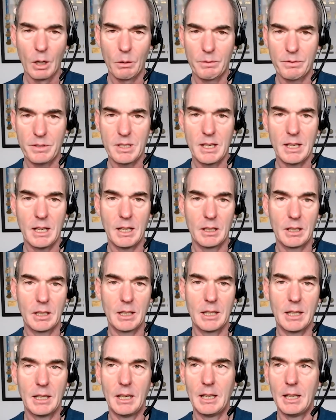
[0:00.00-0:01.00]
We've seen
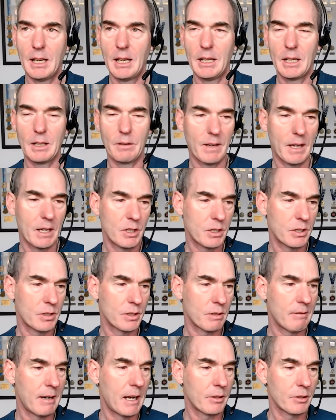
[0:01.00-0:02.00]
the
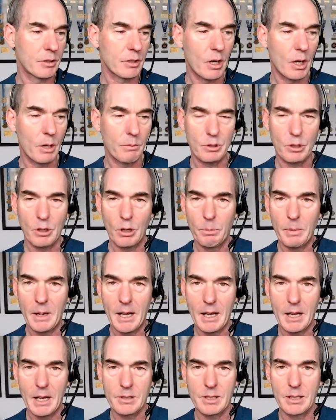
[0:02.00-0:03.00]
innovations around time trial
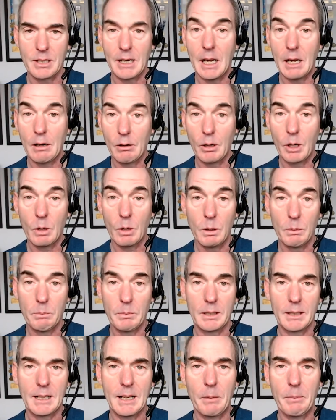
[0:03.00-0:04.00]
bars and aero
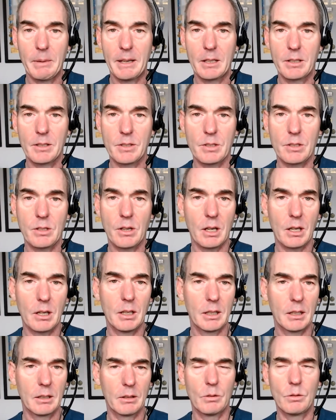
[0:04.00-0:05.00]
equipment coming into
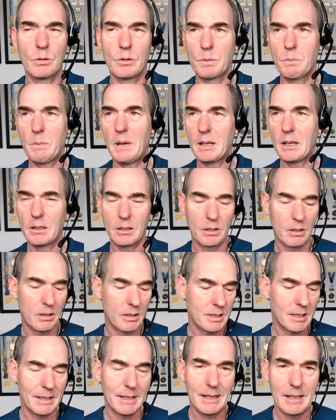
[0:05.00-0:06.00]
cycling. Of course, back in the
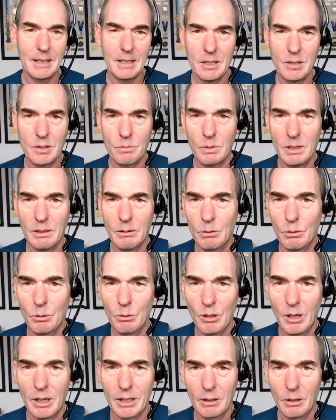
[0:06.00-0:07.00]
1980s, we were all
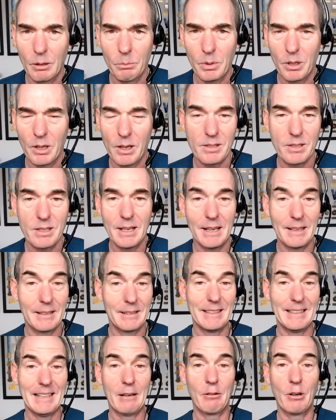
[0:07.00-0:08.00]
riding on bikes that had
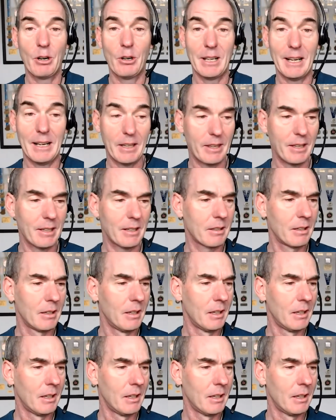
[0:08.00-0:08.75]
aero nothing.